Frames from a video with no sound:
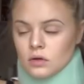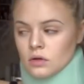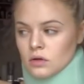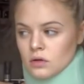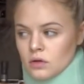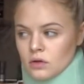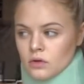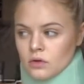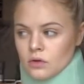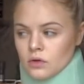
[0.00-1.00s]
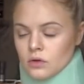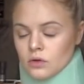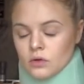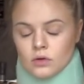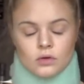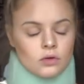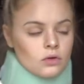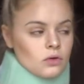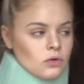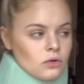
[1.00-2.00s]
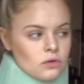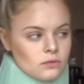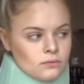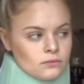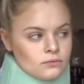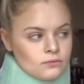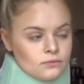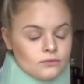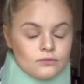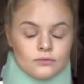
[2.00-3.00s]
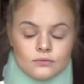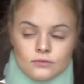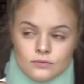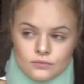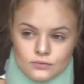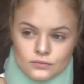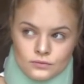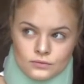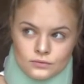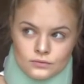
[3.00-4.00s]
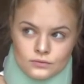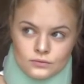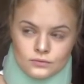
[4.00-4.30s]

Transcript: Nothing is said.